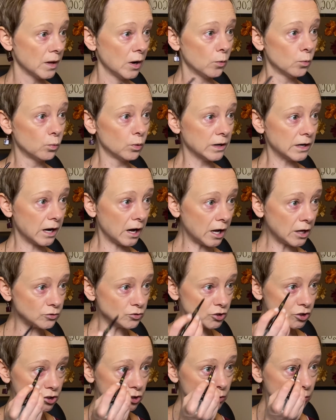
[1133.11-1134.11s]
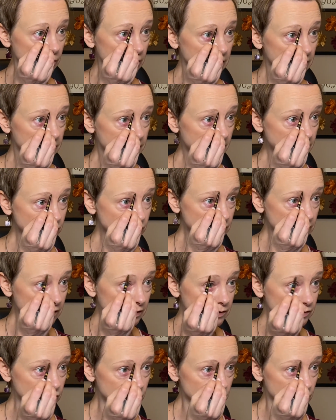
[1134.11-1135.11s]
What I'll do is I just kind
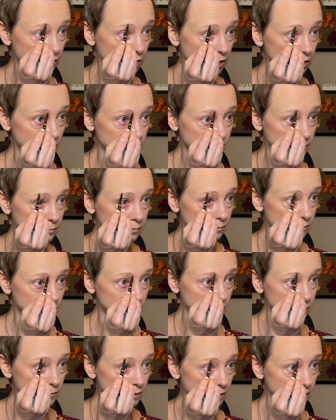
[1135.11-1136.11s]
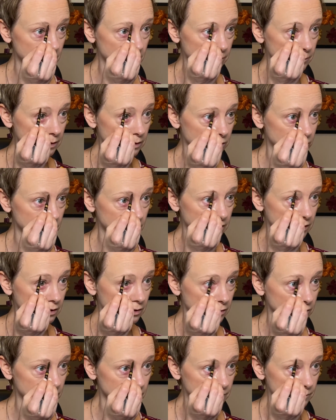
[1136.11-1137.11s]
of start in the middle
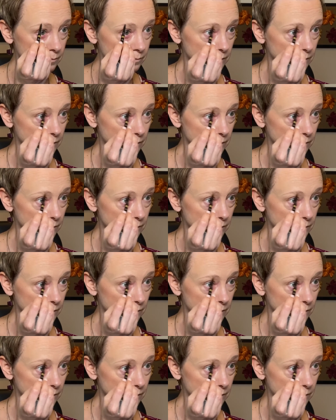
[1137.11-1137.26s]
here,